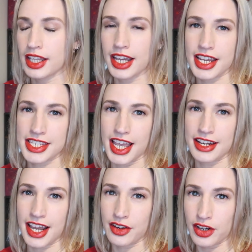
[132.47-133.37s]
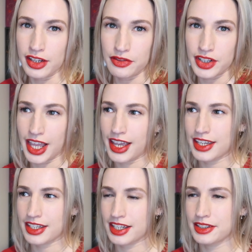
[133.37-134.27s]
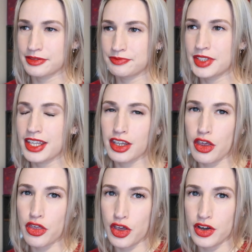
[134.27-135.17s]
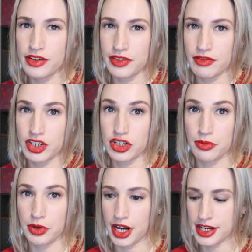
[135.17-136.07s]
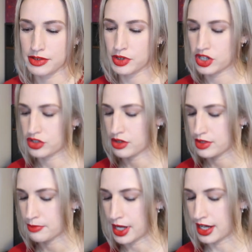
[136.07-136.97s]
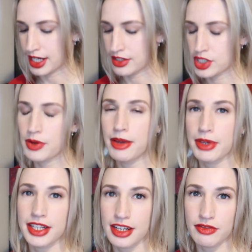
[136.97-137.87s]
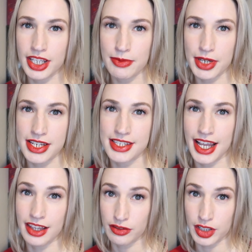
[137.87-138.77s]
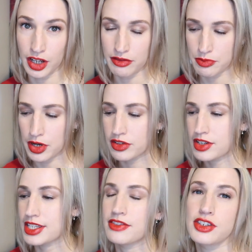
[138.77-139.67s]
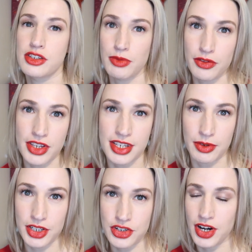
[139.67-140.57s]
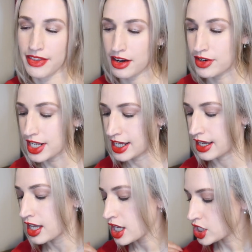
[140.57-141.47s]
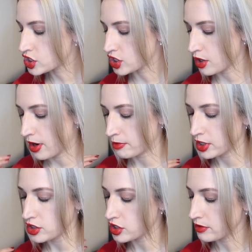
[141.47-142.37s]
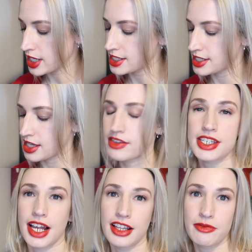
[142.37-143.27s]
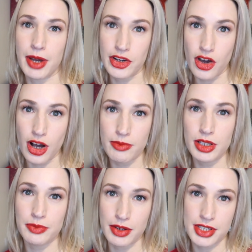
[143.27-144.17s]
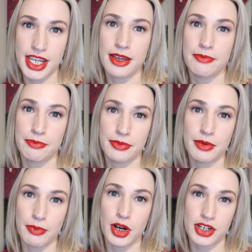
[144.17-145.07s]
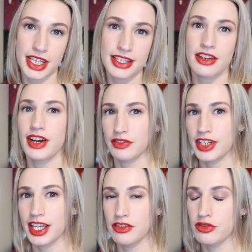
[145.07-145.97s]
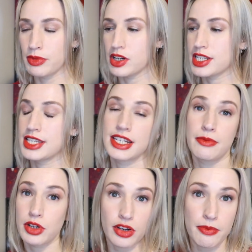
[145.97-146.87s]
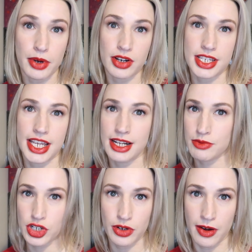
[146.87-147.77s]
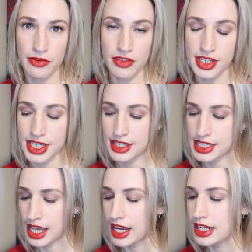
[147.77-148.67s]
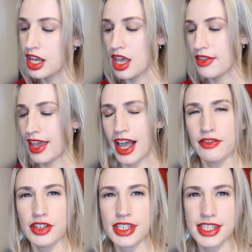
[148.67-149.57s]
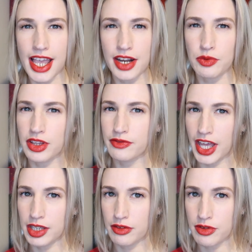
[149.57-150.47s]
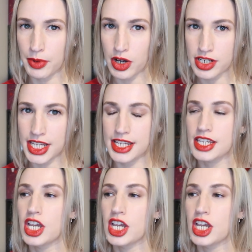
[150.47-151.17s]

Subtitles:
like I said, I got it for like nearly a third of the original price, which I just thought was a bargain. So I'm getting it really because I love a lot of the products, and there's some others I wanted to try that are in here. So I'm going to do this in the style of my normal beauty unboxings or advent calendar unboxings, and I'm going to unbox it and I'm going to show you everything that's inside. They haven't said what the value of the box is,